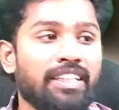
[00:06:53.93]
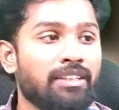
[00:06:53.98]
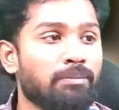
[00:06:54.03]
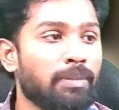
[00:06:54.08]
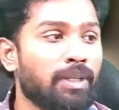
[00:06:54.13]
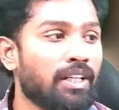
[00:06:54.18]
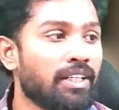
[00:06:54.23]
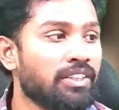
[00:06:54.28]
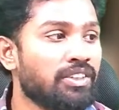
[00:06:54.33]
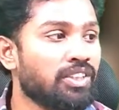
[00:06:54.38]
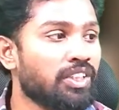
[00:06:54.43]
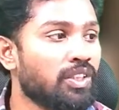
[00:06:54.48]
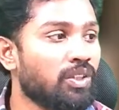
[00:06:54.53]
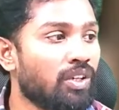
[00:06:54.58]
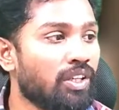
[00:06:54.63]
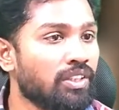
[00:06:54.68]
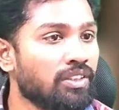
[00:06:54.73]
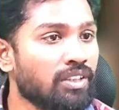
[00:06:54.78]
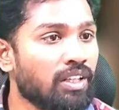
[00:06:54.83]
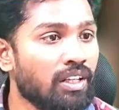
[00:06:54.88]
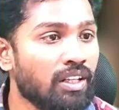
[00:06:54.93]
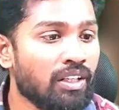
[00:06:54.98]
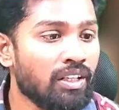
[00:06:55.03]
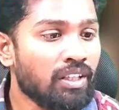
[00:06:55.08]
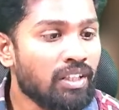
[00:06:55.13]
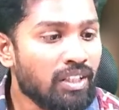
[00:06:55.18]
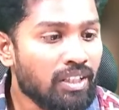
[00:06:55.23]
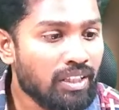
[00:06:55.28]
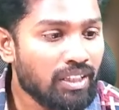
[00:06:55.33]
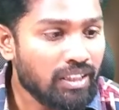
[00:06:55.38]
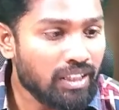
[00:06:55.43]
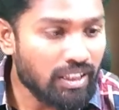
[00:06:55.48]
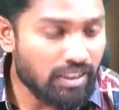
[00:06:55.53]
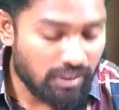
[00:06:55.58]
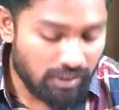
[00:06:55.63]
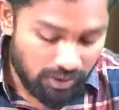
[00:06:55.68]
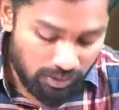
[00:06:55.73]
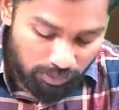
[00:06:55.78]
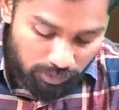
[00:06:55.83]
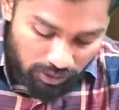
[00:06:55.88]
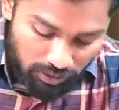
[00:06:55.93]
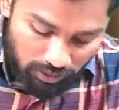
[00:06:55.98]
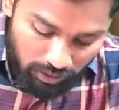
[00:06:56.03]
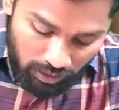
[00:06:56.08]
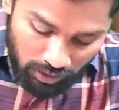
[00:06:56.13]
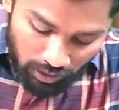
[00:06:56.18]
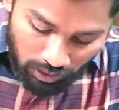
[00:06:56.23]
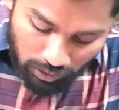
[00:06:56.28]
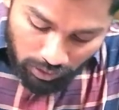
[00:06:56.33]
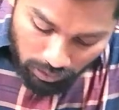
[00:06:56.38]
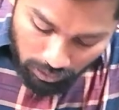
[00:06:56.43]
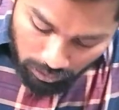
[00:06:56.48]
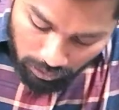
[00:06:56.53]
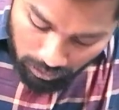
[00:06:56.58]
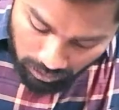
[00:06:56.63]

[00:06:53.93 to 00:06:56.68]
part is regarding the customs. So